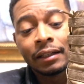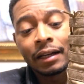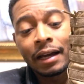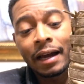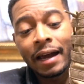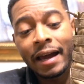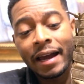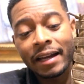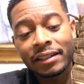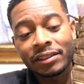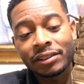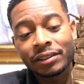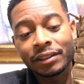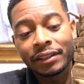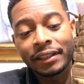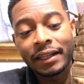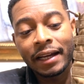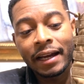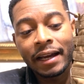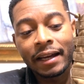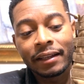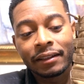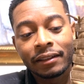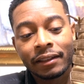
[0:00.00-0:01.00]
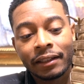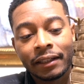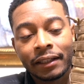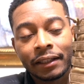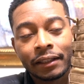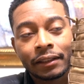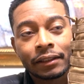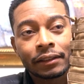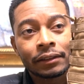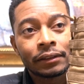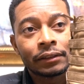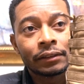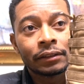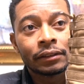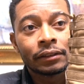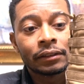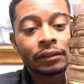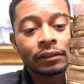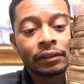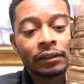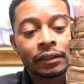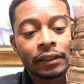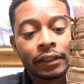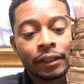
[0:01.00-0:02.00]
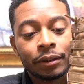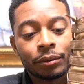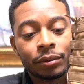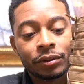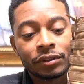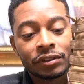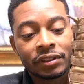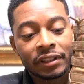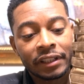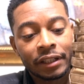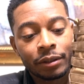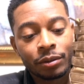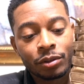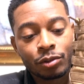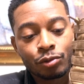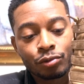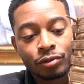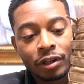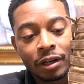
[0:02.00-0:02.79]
I actually had like it was